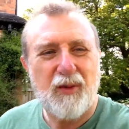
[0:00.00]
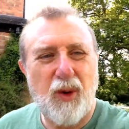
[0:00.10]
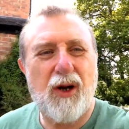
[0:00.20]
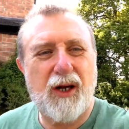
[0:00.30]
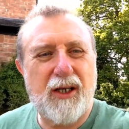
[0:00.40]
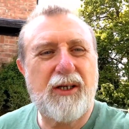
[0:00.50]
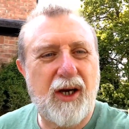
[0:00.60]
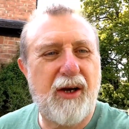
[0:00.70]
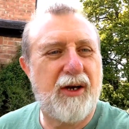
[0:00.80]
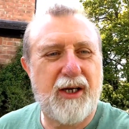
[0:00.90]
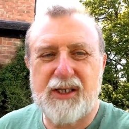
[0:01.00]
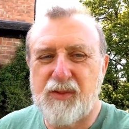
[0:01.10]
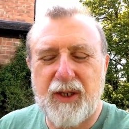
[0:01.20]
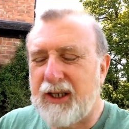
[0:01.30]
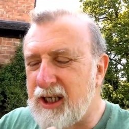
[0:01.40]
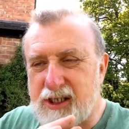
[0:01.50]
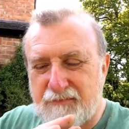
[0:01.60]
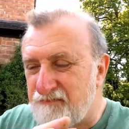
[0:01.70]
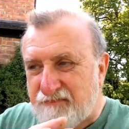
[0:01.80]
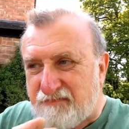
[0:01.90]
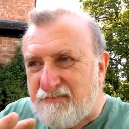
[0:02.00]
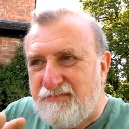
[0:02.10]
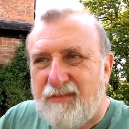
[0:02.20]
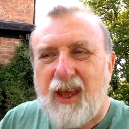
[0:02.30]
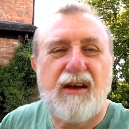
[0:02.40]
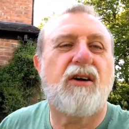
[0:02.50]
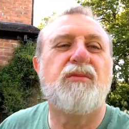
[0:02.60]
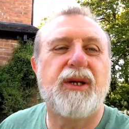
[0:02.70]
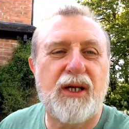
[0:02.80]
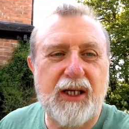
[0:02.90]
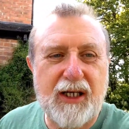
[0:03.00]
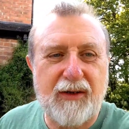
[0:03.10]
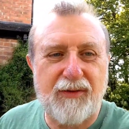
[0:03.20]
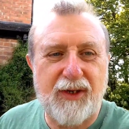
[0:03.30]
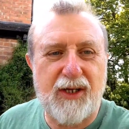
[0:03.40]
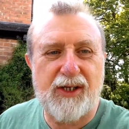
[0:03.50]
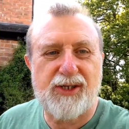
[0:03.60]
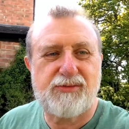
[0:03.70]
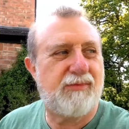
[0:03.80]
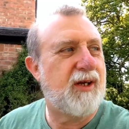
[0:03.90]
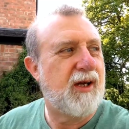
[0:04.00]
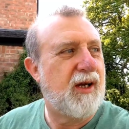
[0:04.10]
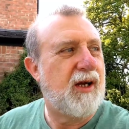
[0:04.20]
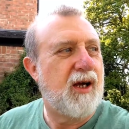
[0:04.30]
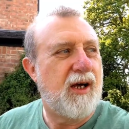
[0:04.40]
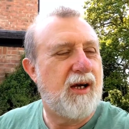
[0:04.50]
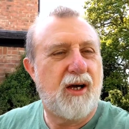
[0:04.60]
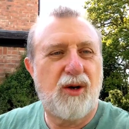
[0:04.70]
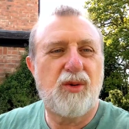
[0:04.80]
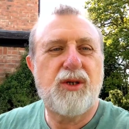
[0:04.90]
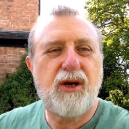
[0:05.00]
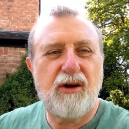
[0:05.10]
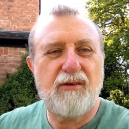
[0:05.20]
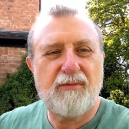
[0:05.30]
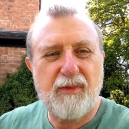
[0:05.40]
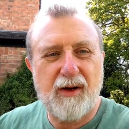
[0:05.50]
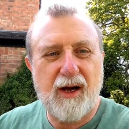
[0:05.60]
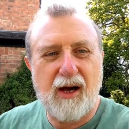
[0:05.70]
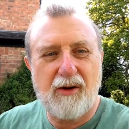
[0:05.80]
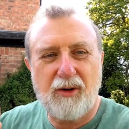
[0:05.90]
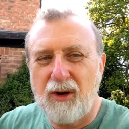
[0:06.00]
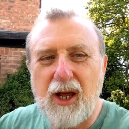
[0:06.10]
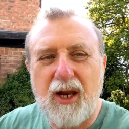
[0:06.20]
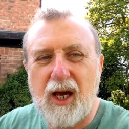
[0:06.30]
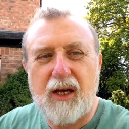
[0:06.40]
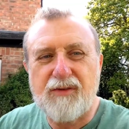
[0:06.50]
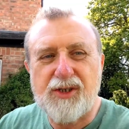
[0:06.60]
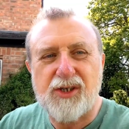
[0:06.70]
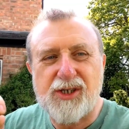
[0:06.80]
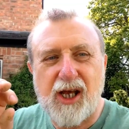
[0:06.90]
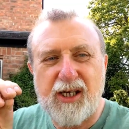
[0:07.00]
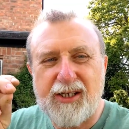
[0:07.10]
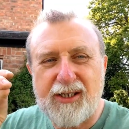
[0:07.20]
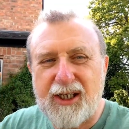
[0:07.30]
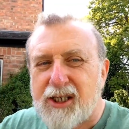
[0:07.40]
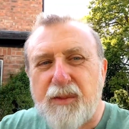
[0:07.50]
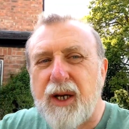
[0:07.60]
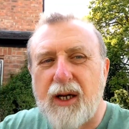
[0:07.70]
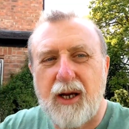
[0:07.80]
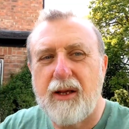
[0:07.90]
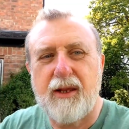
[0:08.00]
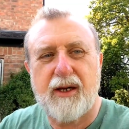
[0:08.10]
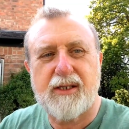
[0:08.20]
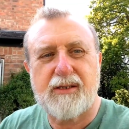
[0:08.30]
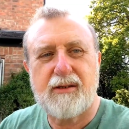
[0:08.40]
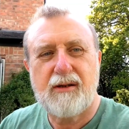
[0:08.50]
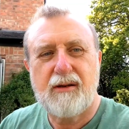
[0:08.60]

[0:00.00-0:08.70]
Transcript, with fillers: What a year it's been. It's, I can't believe that this whole year of all our lives just like disappeared like that.